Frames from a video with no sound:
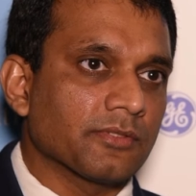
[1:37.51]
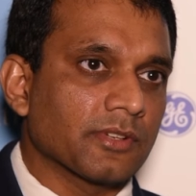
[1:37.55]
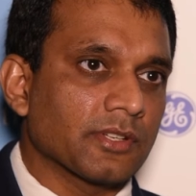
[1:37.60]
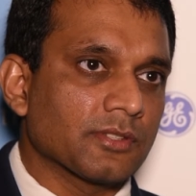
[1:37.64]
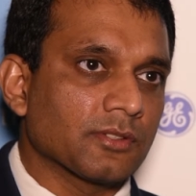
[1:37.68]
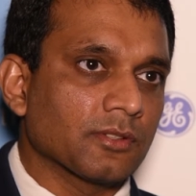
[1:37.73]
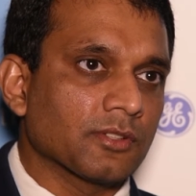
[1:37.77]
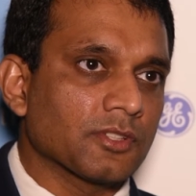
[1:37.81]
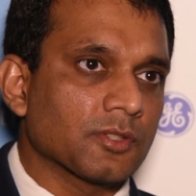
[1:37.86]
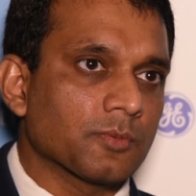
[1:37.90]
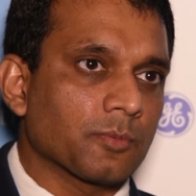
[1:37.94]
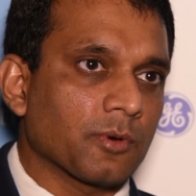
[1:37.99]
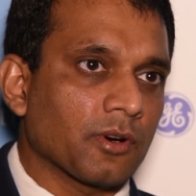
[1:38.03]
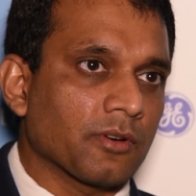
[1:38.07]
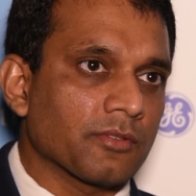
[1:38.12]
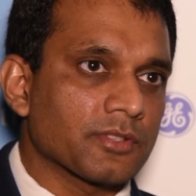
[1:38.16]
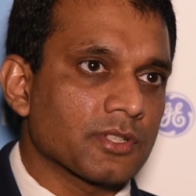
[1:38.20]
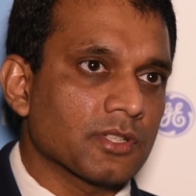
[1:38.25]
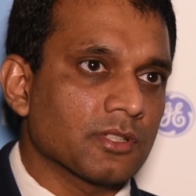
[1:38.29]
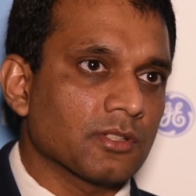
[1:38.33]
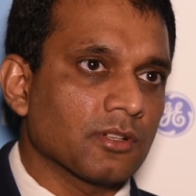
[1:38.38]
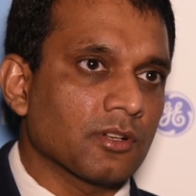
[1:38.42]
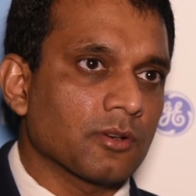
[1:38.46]
resource
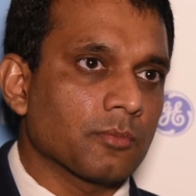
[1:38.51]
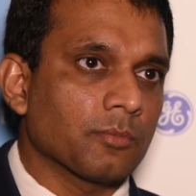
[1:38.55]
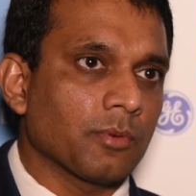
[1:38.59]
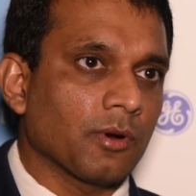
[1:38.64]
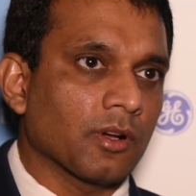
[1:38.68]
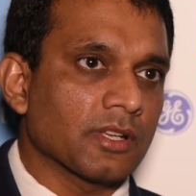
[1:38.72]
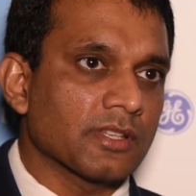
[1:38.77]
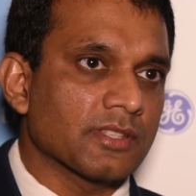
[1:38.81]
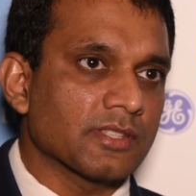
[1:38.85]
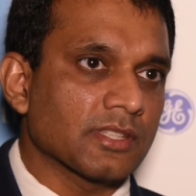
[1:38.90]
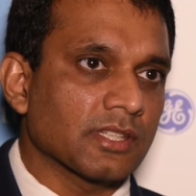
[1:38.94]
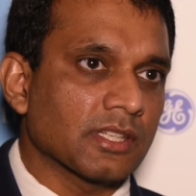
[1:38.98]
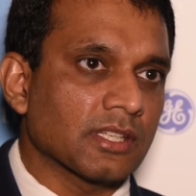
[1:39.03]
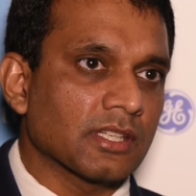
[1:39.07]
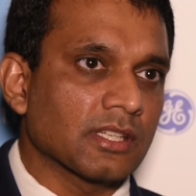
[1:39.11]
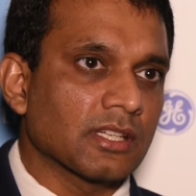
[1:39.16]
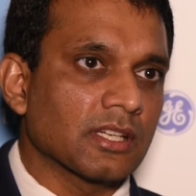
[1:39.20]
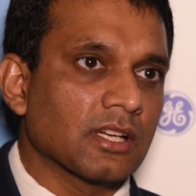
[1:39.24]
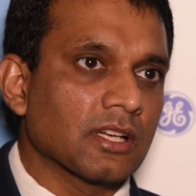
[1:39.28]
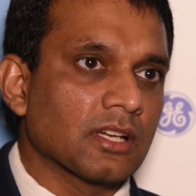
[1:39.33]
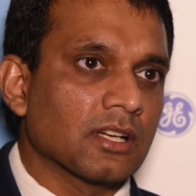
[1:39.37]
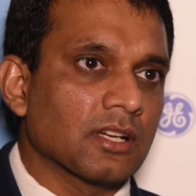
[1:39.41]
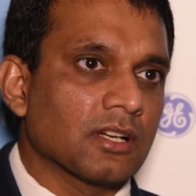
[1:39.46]
provision or policy